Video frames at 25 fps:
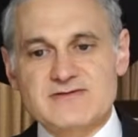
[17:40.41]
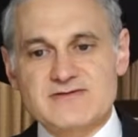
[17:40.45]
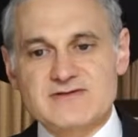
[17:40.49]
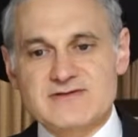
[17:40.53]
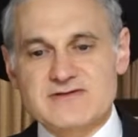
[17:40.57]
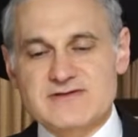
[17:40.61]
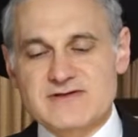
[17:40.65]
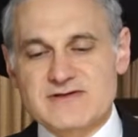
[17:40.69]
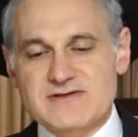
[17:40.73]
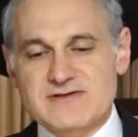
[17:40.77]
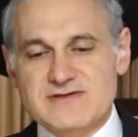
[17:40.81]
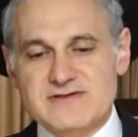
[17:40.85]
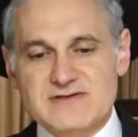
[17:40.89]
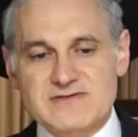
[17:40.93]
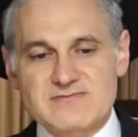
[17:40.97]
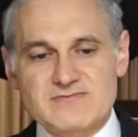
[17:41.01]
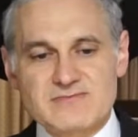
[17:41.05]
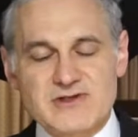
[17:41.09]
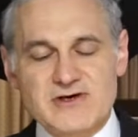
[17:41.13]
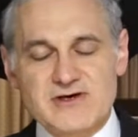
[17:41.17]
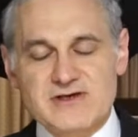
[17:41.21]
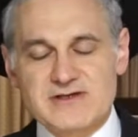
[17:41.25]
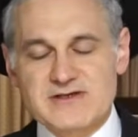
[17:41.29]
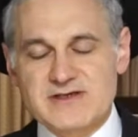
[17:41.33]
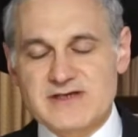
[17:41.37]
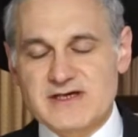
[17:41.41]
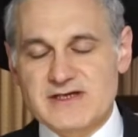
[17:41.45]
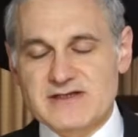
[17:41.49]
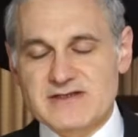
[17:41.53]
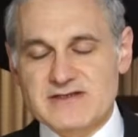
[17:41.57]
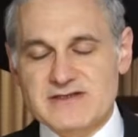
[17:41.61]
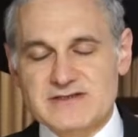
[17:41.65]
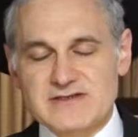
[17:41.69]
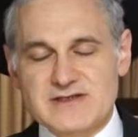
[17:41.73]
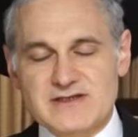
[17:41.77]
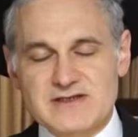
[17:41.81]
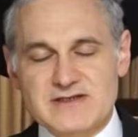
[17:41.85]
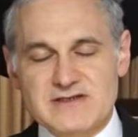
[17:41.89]
started seeing blood,
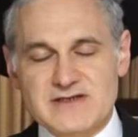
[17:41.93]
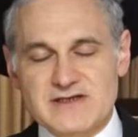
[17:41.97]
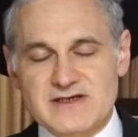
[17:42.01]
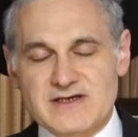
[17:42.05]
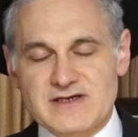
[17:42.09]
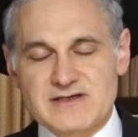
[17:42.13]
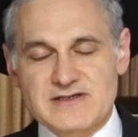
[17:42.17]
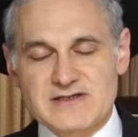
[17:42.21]
and then